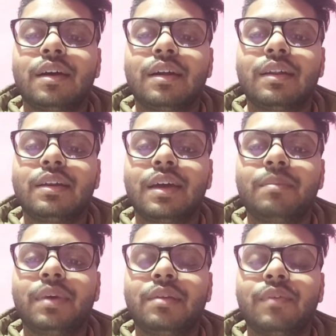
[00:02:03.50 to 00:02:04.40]
A
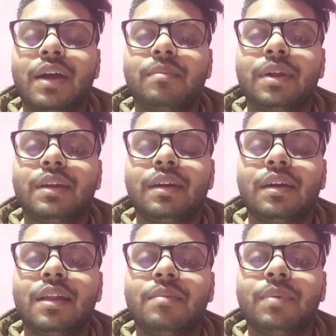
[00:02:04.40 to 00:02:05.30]
runtime environment
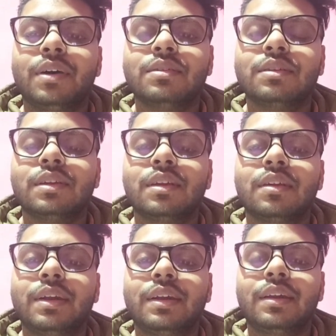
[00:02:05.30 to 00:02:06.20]
help us
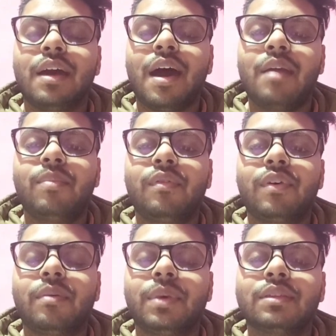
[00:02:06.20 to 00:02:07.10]
maintain high
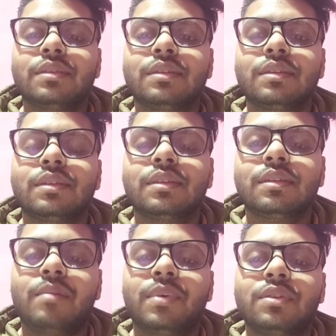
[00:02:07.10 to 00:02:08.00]
performance,
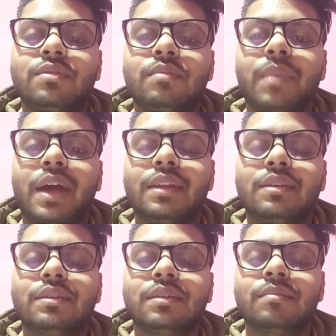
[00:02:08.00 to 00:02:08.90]
help us to
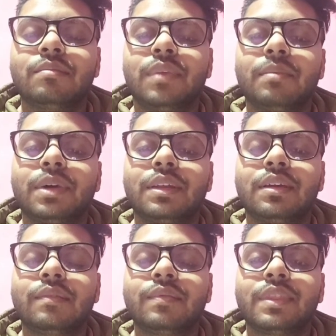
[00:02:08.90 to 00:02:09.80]
manage
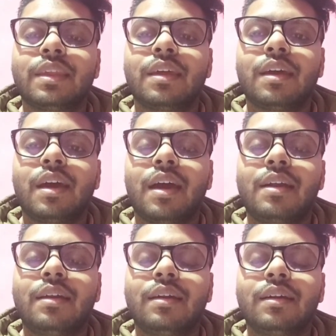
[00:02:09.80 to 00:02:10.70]
memory
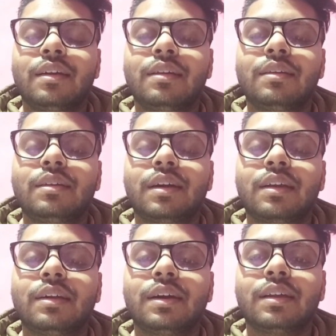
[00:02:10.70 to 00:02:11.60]
and in
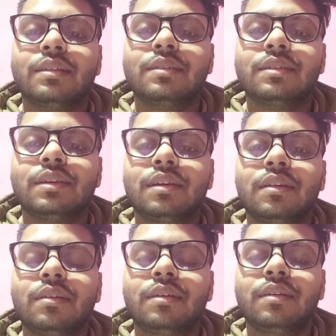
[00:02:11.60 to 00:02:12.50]
concurrency,
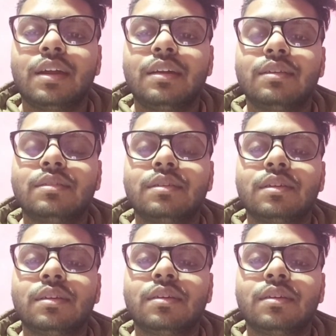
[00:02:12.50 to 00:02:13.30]
that is